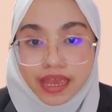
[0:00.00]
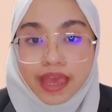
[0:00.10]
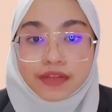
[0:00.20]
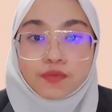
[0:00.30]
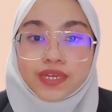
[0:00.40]

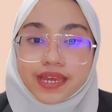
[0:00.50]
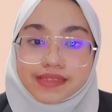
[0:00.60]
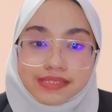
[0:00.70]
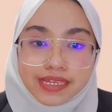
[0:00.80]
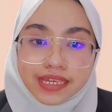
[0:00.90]
and we can
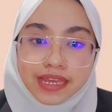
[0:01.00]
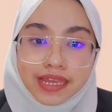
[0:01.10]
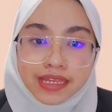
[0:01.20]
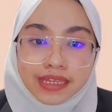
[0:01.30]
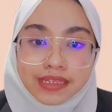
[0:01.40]
see
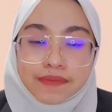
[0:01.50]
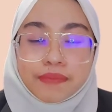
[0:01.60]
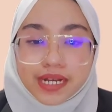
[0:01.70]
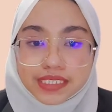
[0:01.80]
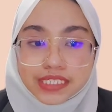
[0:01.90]
in the
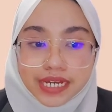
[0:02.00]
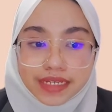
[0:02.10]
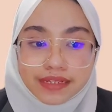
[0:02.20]
bar chart